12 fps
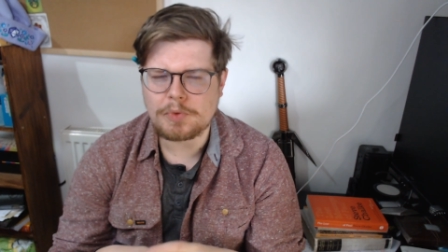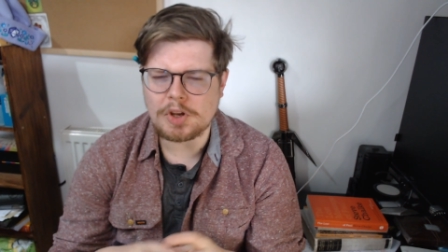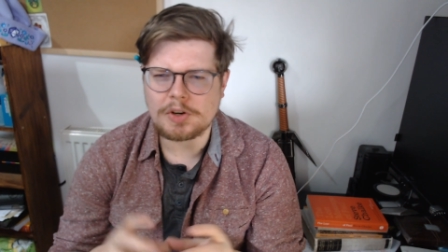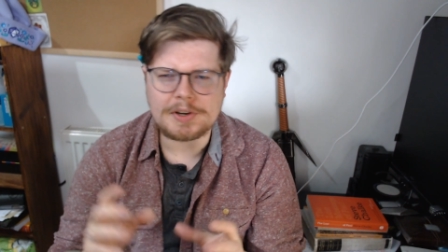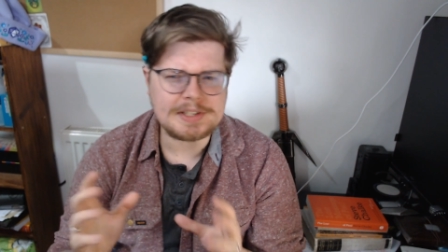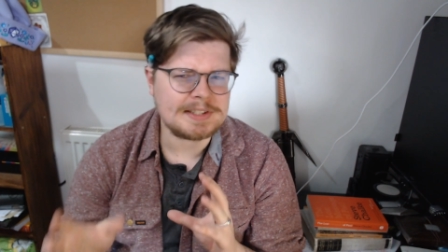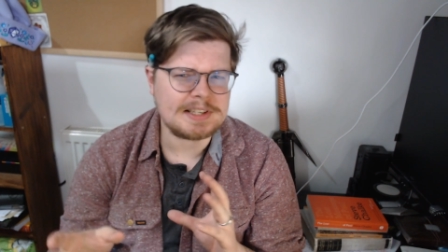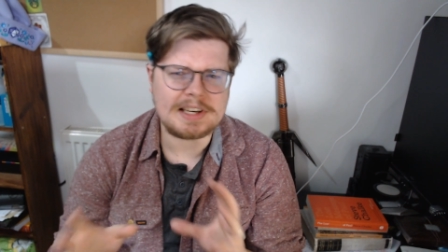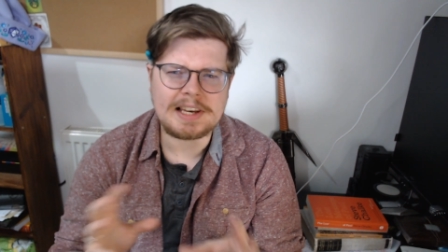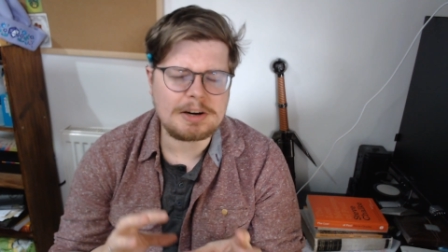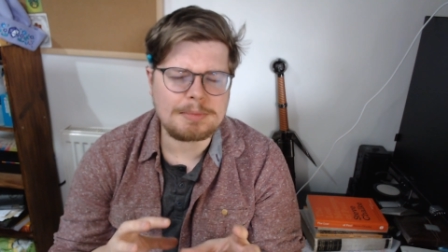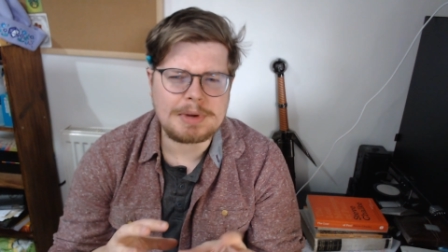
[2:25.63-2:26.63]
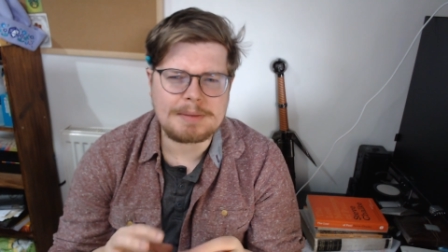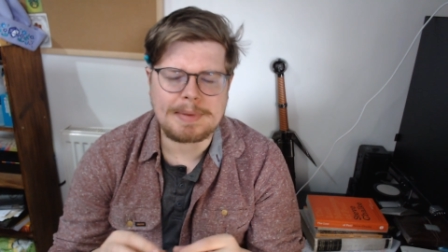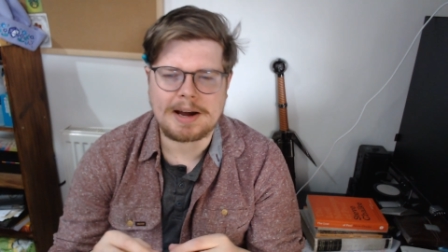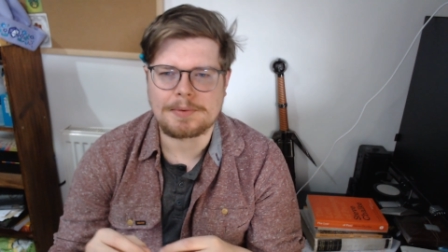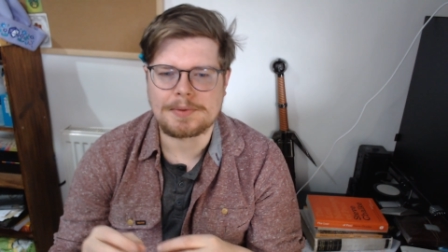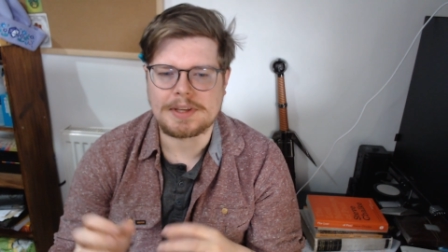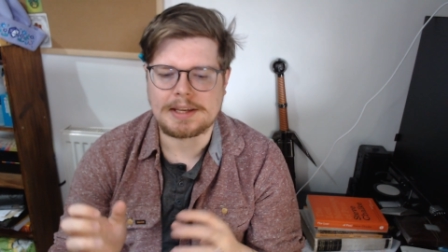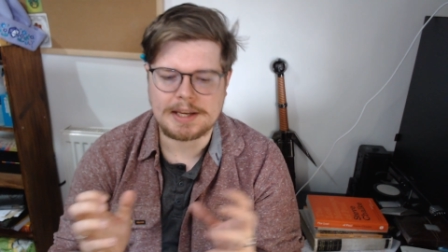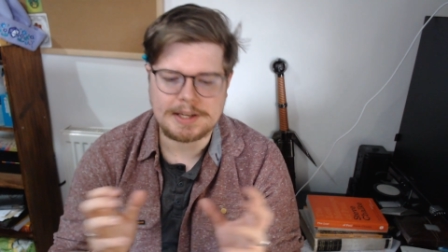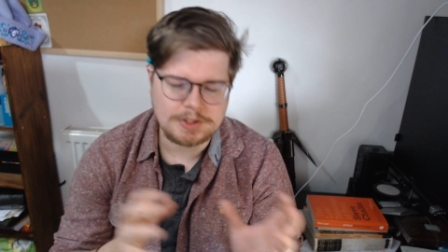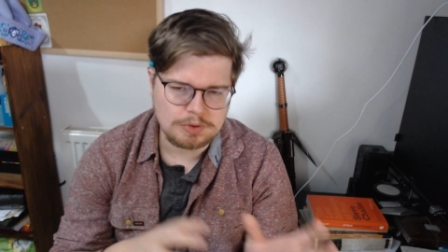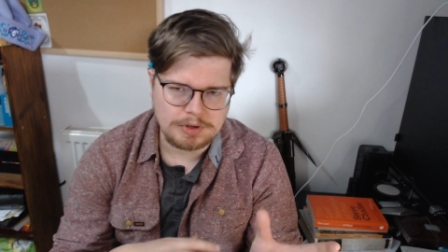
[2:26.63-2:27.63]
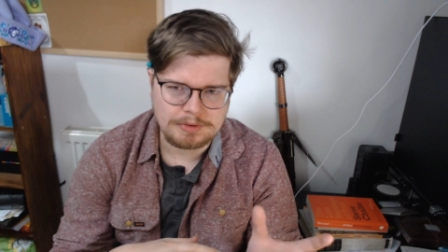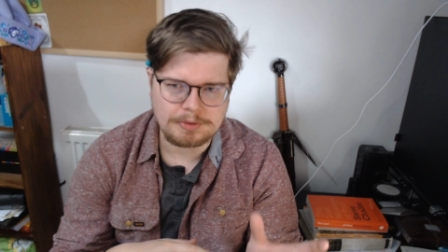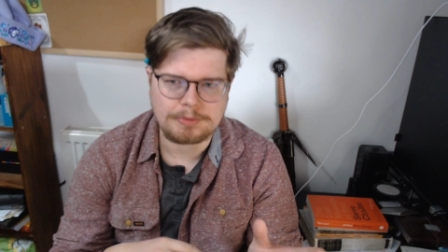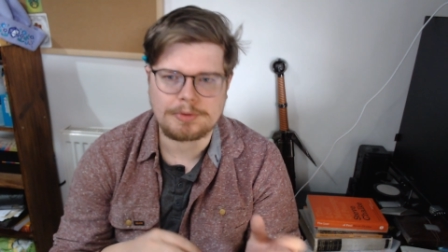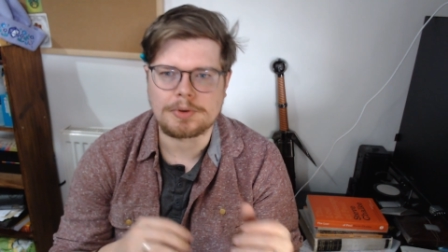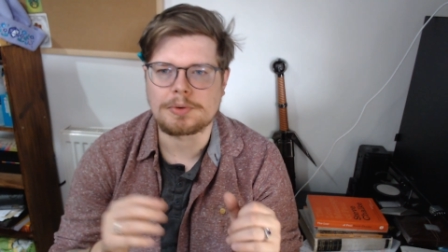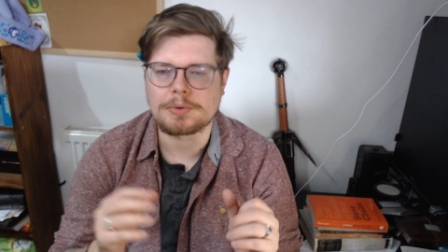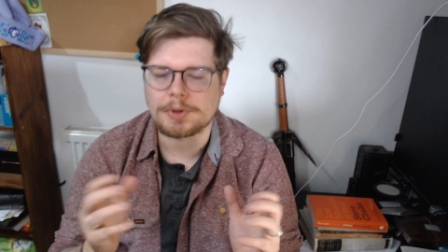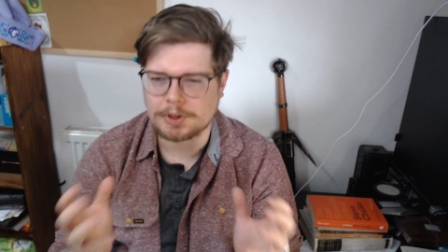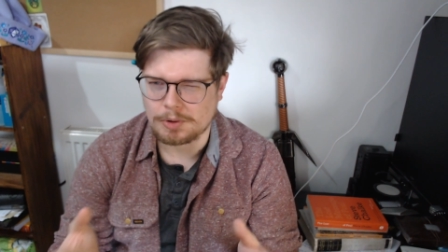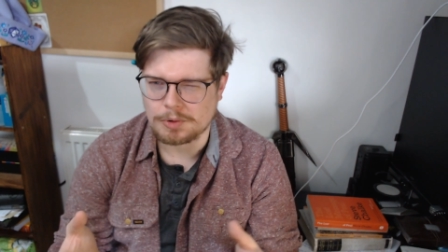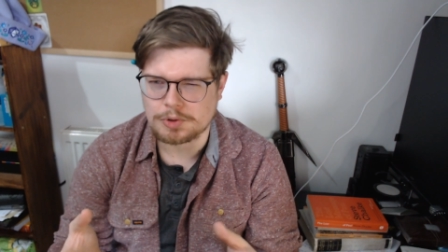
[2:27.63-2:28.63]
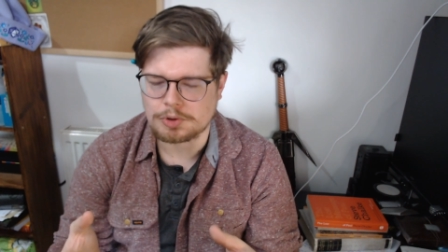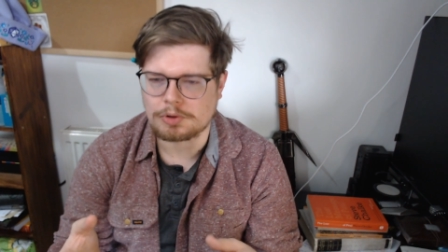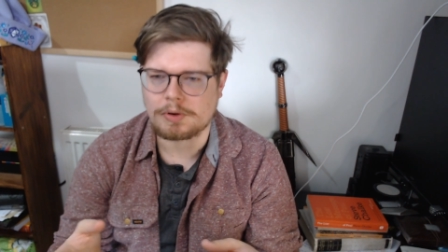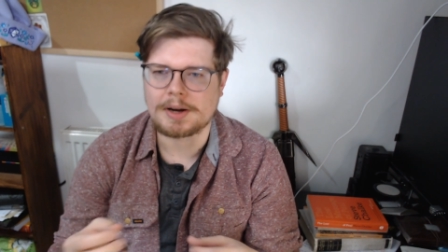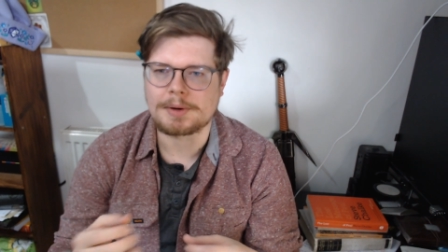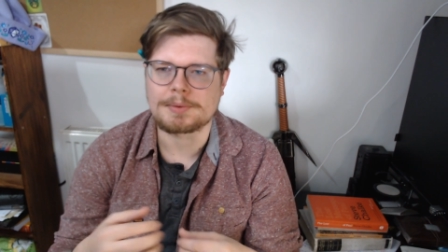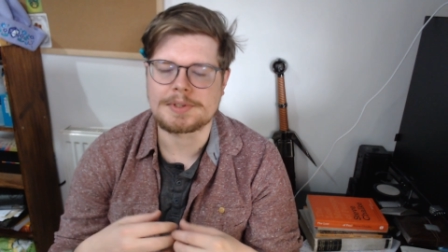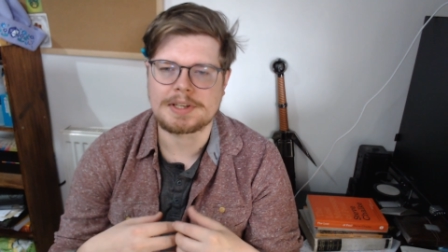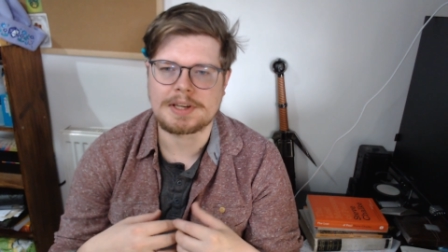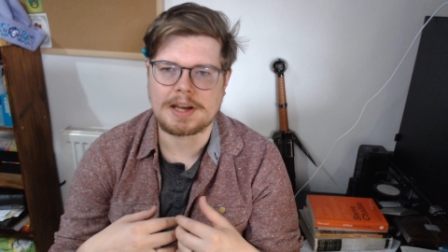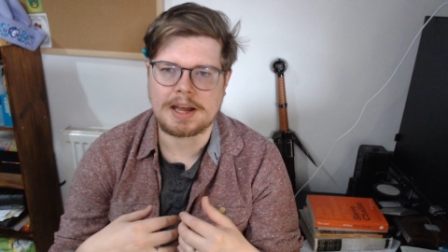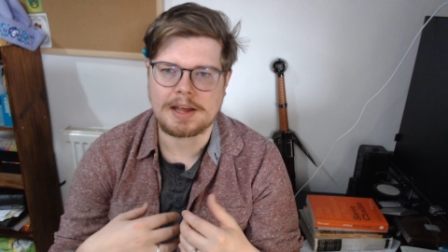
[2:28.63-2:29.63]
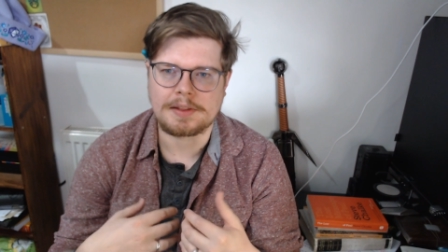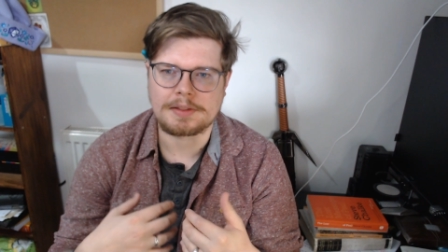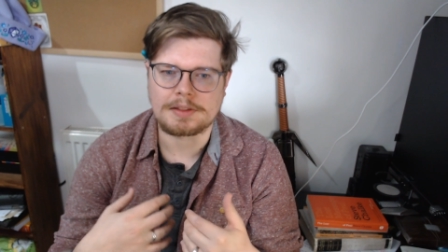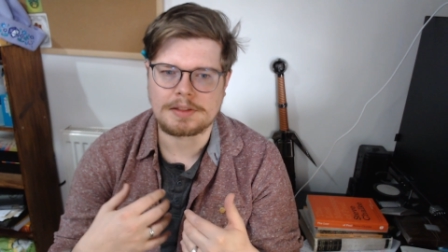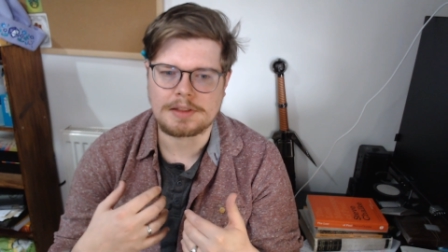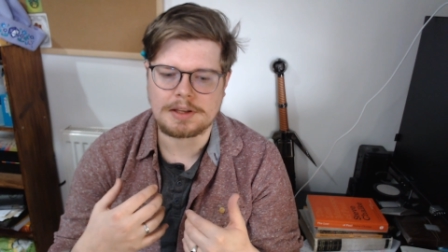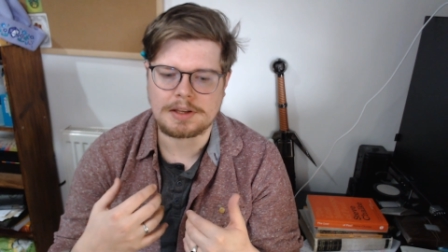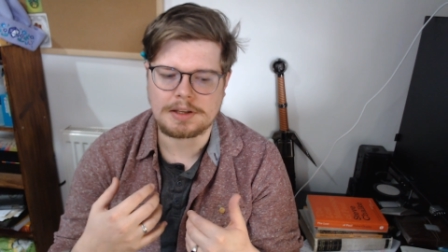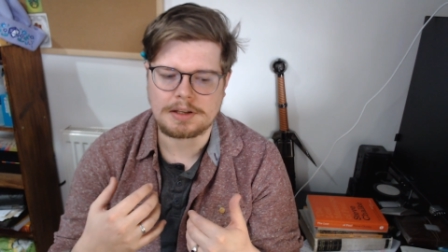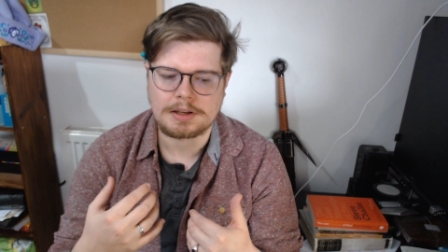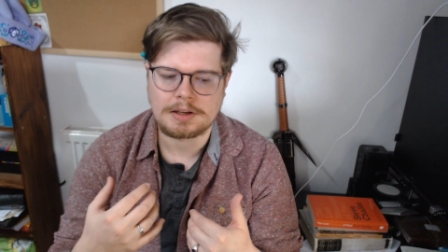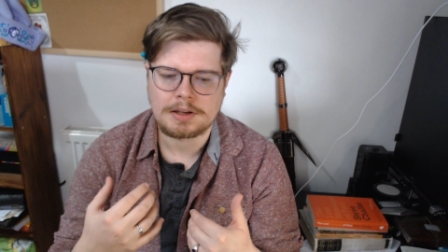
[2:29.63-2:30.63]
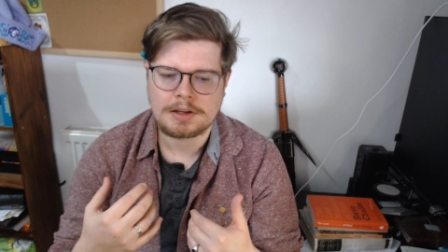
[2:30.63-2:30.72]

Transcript: looks into a little bit about the history of the food, the culture around it, and the